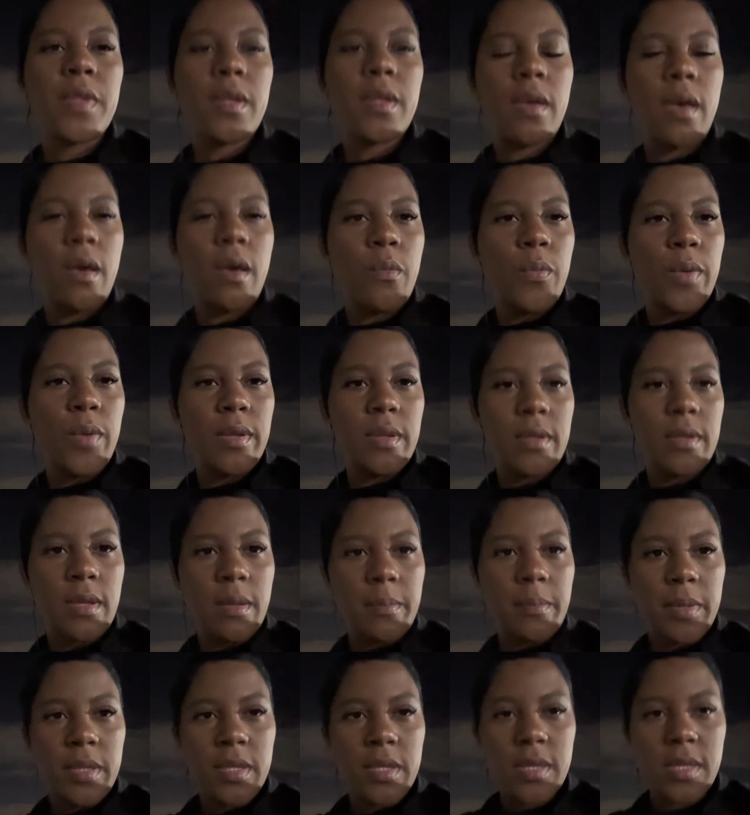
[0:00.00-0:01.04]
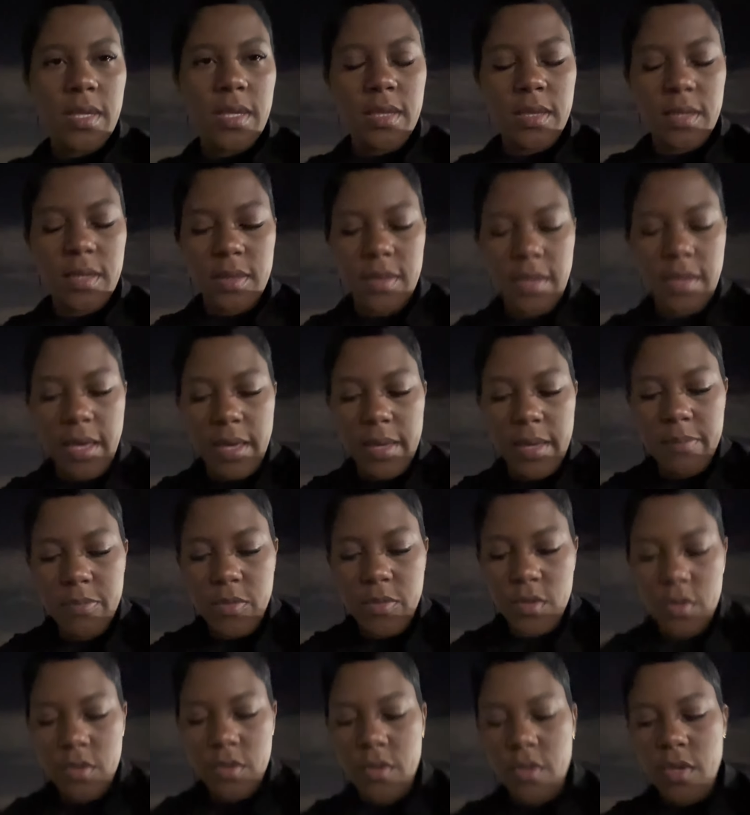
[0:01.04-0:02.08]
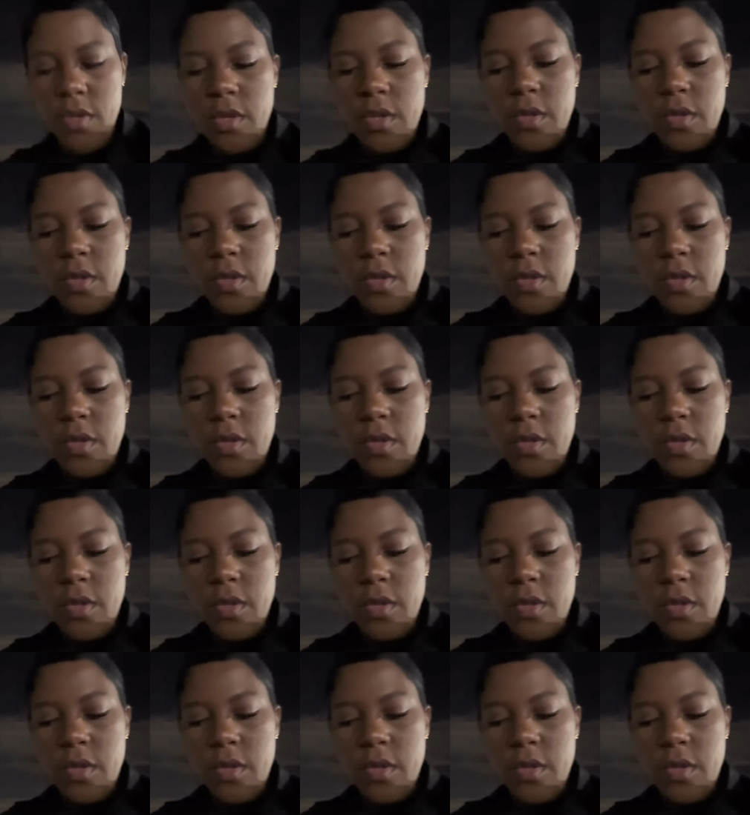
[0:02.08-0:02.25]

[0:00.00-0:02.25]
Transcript: God willing, I'm going to take the time to